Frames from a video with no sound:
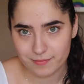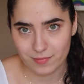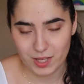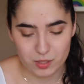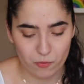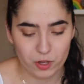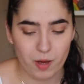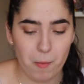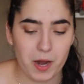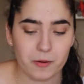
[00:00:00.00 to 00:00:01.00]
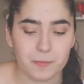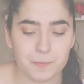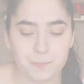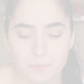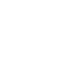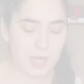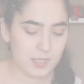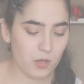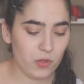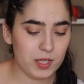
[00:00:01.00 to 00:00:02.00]
this for that matter.
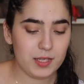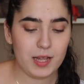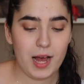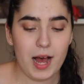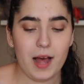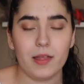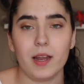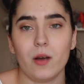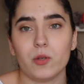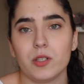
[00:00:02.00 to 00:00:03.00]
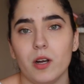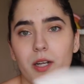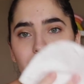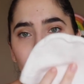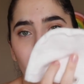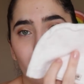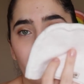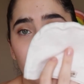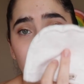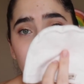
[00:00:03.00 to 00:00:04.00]
So this is the hat that I was talking
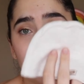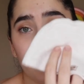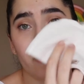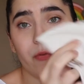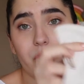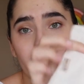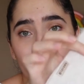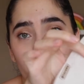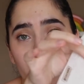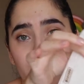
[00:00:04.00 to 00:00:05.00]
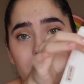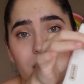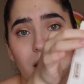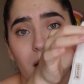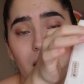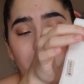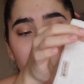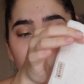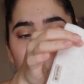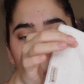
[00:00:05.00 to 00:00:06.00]
about. This didn't fit her. I
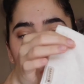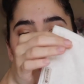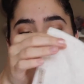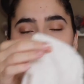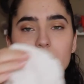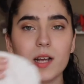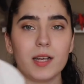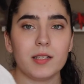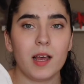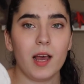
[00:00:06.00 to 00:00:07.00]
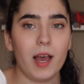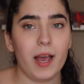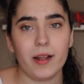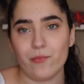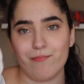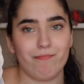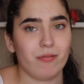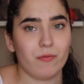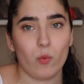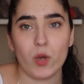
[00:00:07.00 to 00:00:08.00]
think it's a newborn size, and
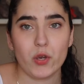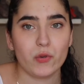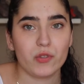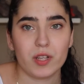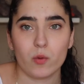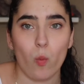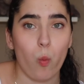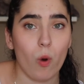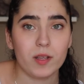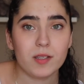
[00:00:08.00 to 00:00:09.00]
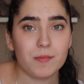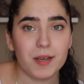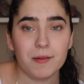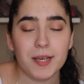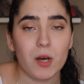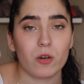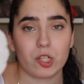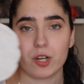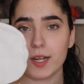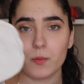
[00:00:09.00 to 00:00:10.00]
we used it once maybe, or
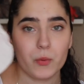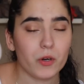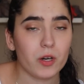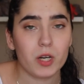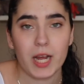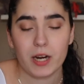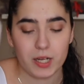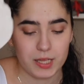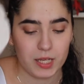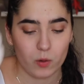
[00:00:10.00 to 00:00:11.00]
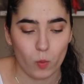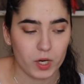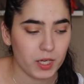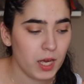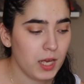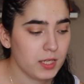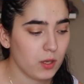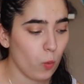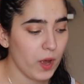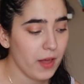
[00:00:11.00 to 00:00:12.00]
tried to put it in her and didn't work.
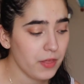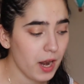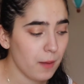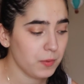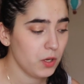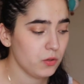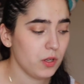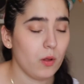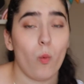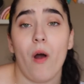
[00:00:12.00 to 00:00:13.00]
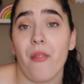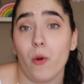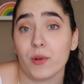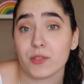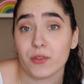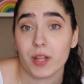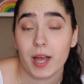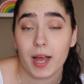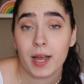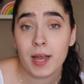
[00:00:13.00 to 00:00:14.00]
So we ended up using the one that was on
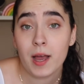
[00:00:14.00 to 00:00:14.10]
the